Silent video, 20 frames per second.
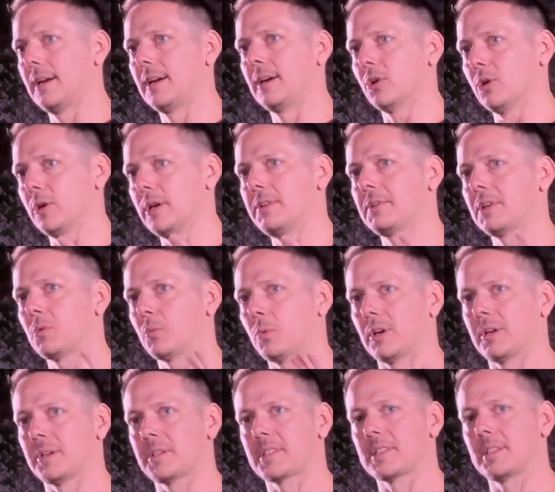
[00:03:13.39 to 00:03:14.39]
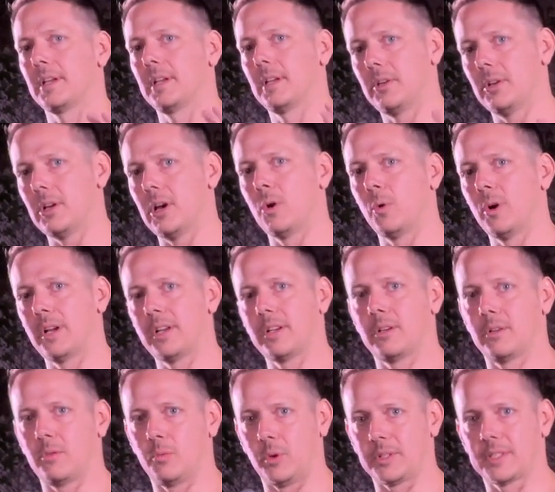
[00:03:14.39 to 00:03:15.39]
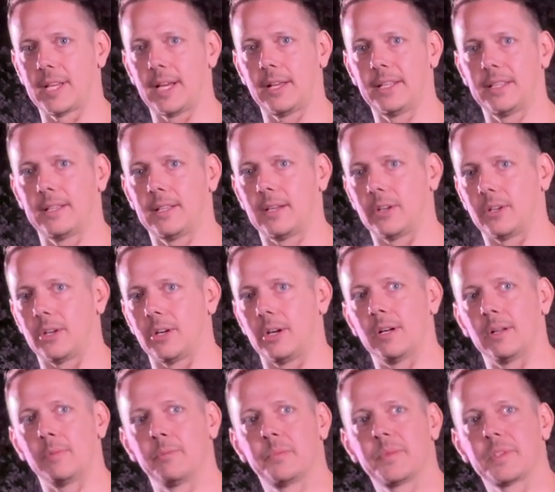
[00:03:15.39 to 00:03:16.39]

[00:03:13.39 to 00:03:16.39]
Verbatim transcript: or even worse, no one will tell it at all.